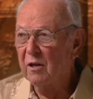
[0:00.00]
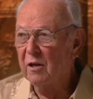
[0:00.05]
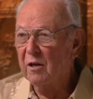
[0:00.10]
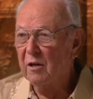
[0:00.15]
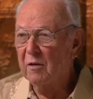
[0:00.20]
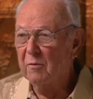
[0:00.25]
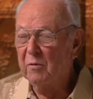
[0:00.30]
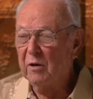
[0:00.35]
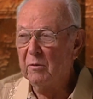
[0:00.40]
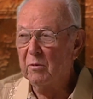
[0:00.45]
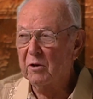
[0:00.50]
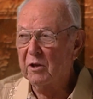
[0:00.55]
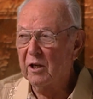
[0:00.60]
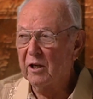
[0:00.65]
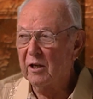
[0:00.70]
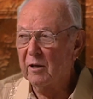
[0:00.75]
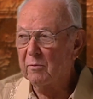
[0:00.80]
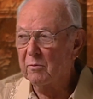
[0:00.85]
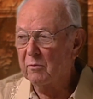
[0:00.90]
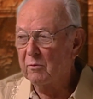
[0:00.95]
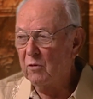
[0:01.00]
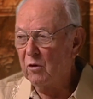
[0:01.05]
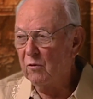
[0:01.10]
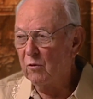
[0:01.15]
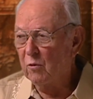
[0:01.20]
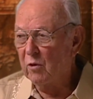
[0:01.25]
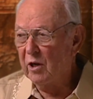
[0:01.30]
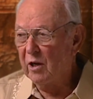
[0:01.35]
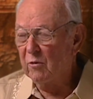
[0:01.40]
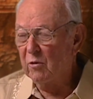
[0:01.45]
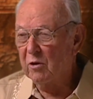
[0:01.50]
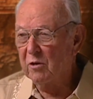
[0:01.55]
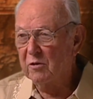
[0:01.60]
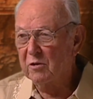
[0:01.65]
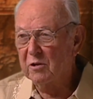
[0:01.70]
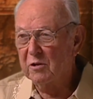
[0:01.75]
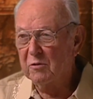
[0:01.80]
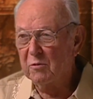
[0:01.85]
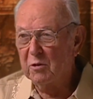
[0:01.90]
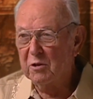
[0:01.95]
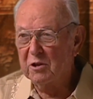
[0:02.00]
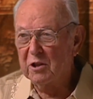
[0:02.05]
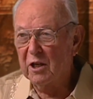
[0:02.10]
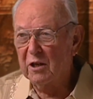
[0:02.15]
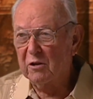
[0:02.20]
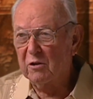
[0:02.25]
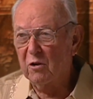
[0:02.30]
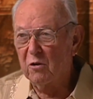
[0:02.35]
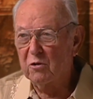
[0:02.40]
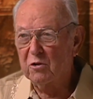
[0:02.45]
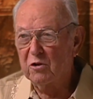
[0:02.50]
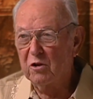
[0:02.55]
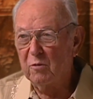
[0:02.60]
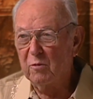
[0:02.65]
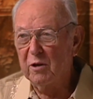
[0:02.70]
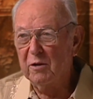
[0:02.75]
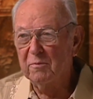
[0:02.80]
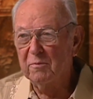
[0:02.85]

people get up and move away, wouldn't, wouldn't sit close to me.